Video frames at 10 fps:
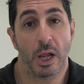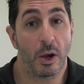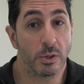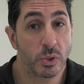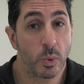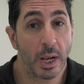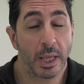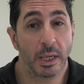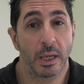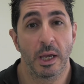or
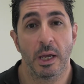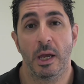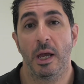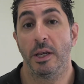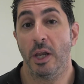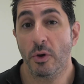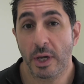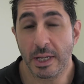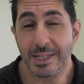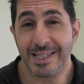swelling, no
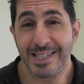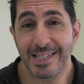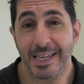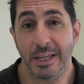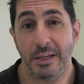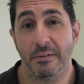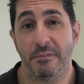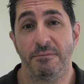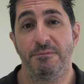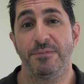cuts in the skin,
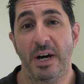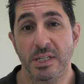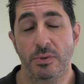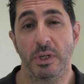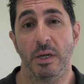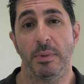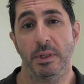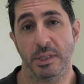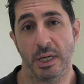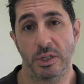fast
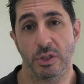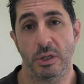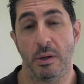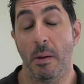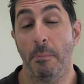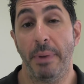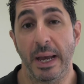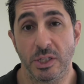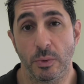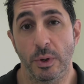rehabilitation,
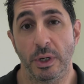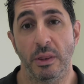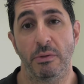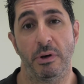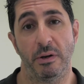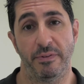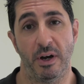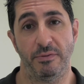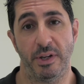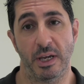back to work in 3 to
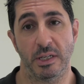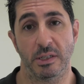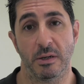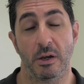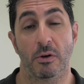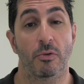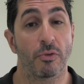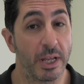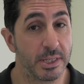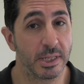5 days.
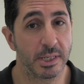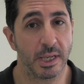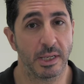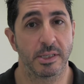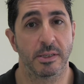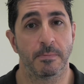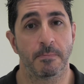Great success.